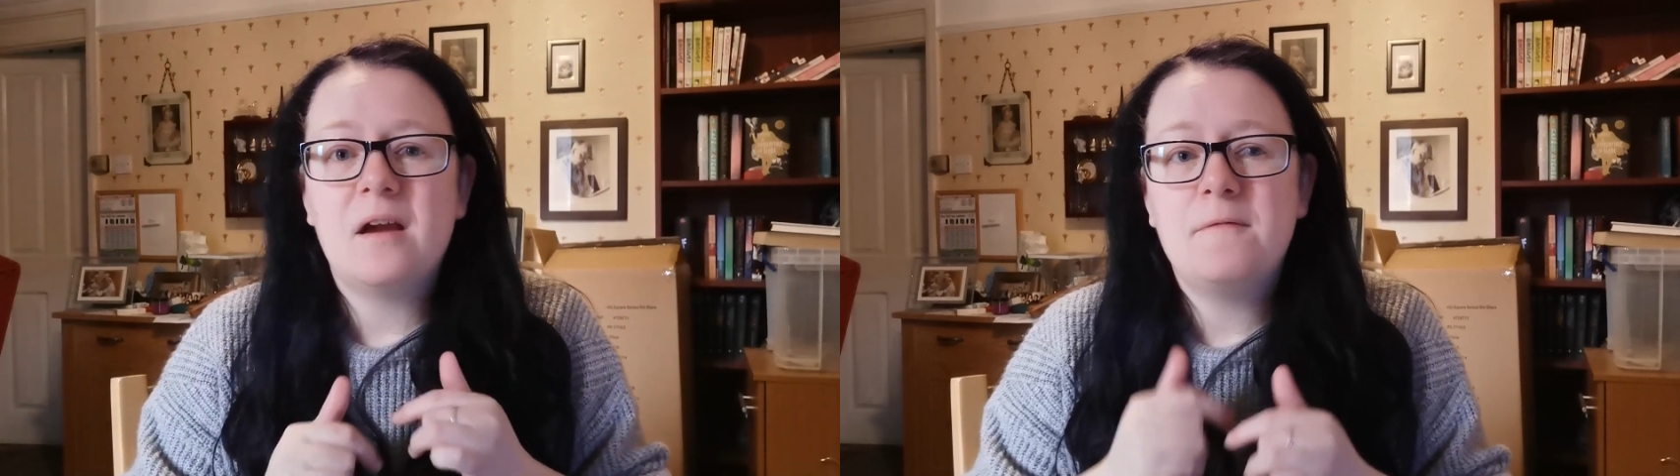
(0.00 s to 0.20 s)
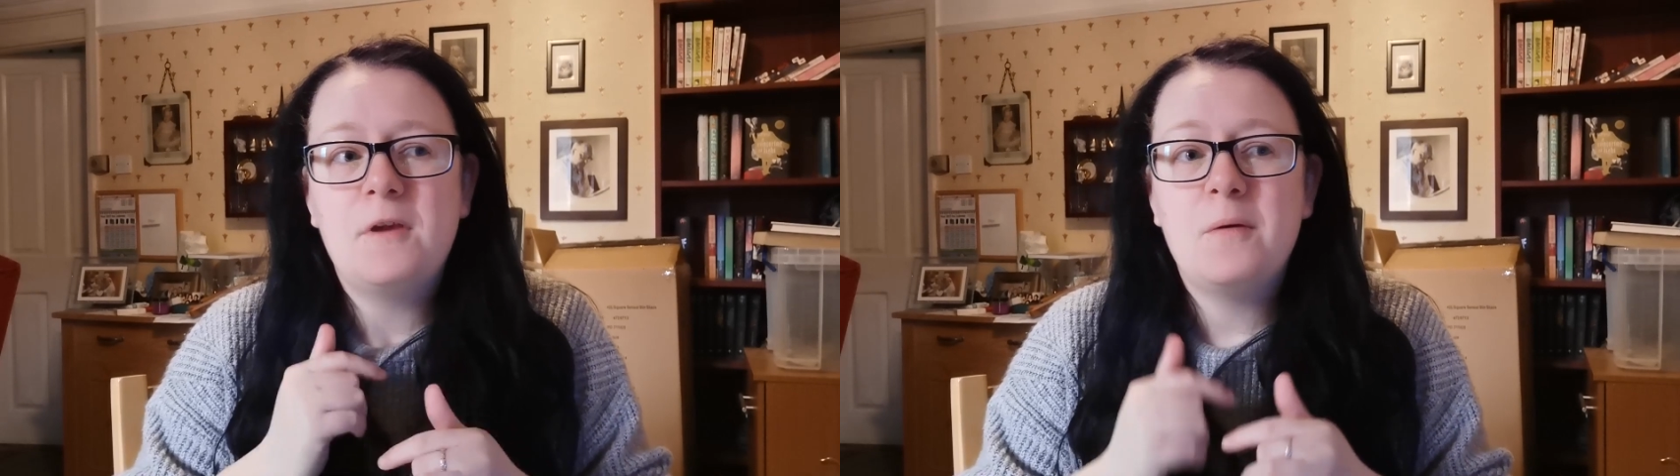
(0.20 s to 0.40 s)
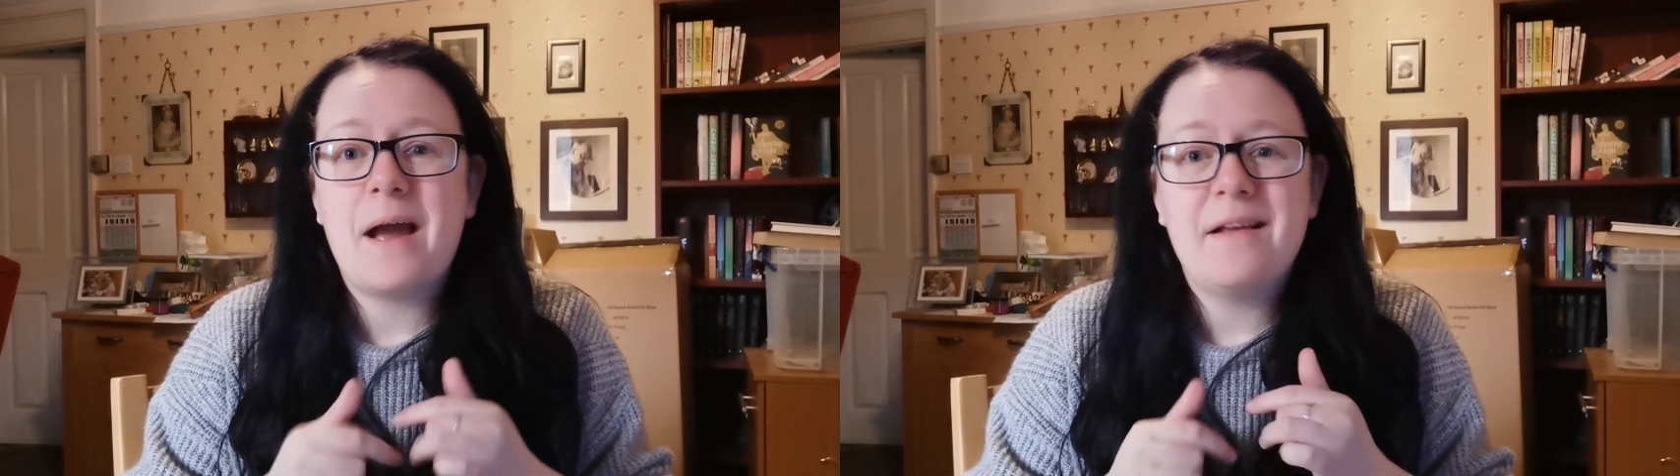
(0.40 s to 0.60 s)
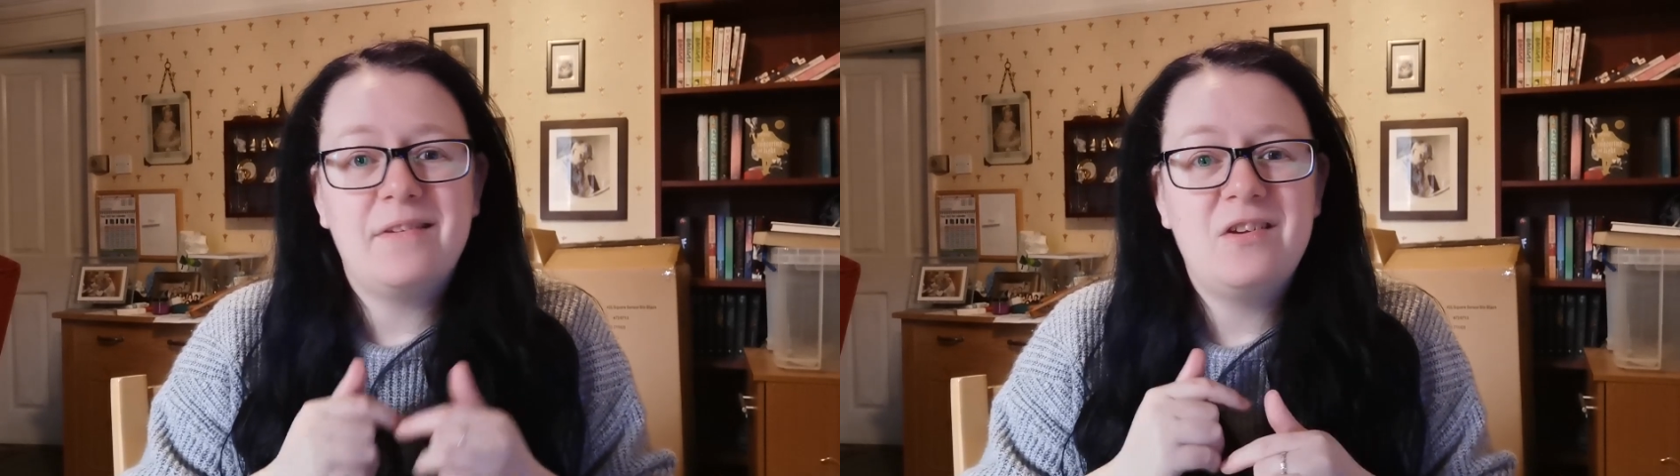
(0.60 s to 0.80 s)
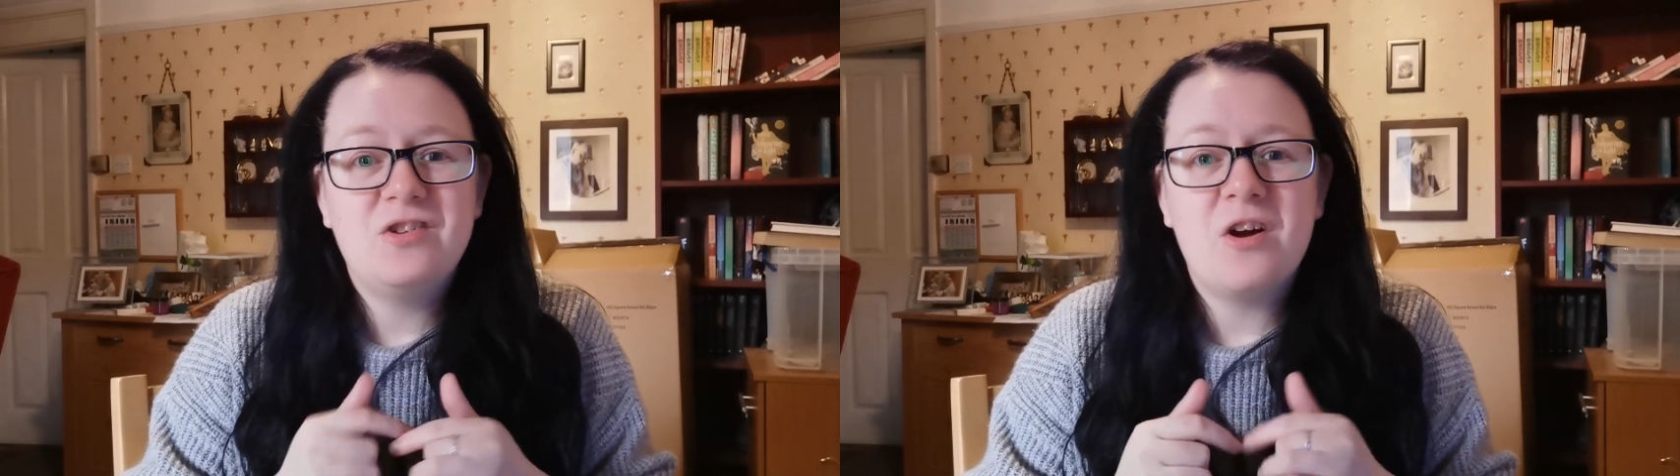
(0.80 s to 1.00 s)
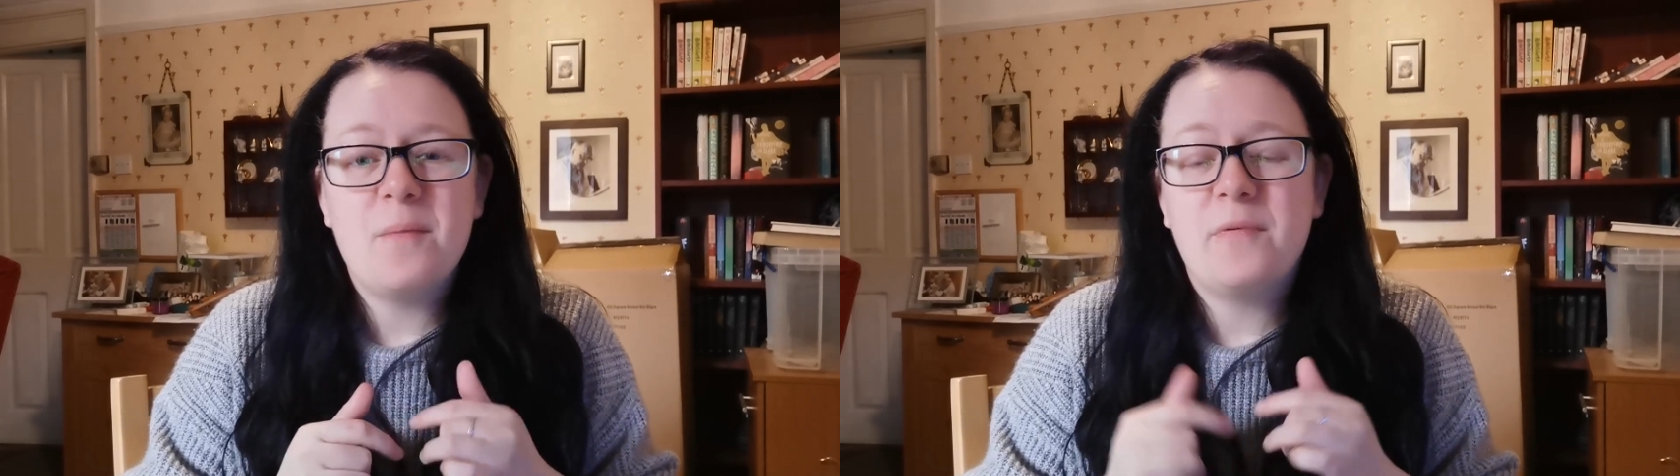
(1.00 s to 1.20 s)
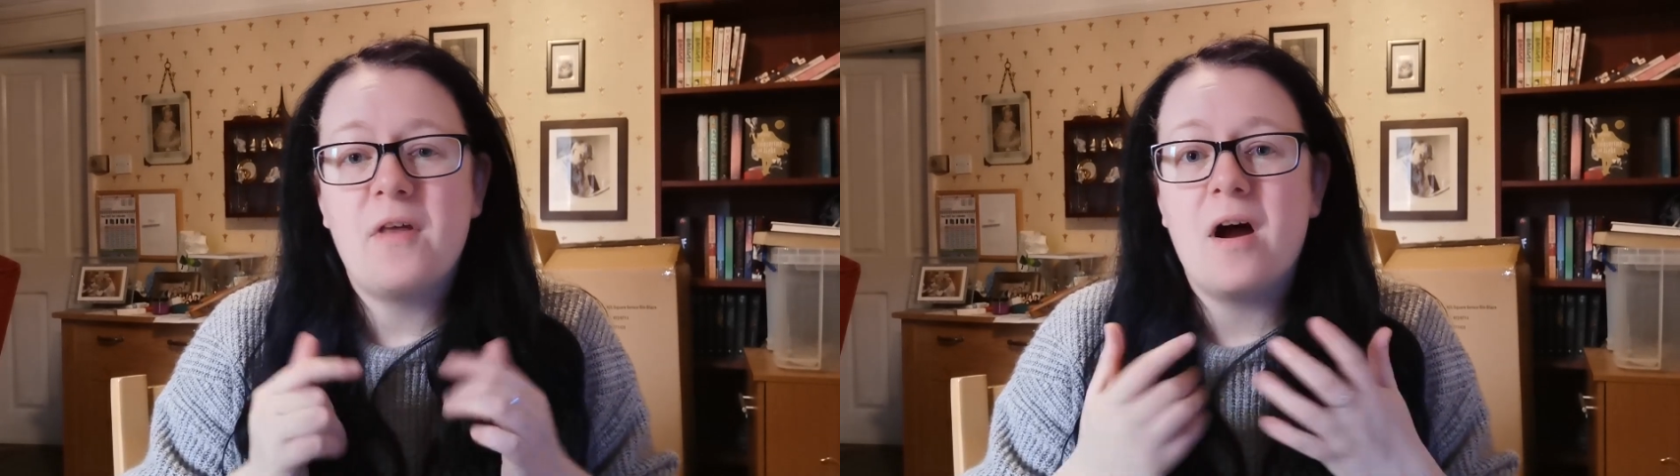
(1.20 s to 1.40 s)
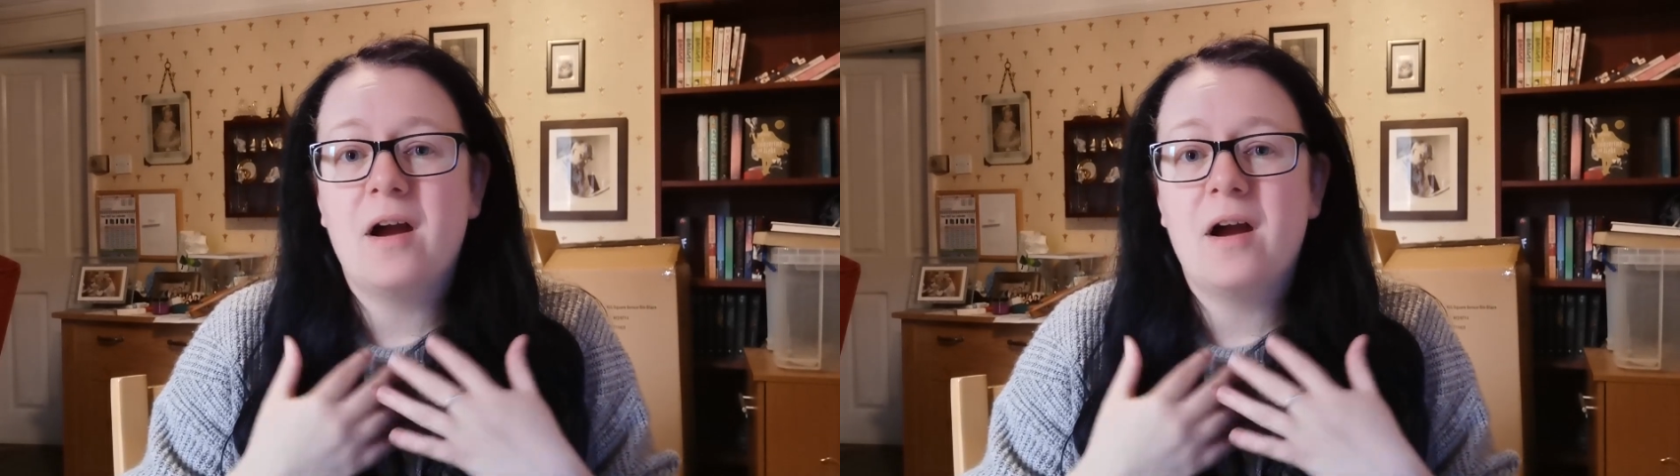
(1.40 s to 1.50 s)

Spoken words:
a few Etsy shops that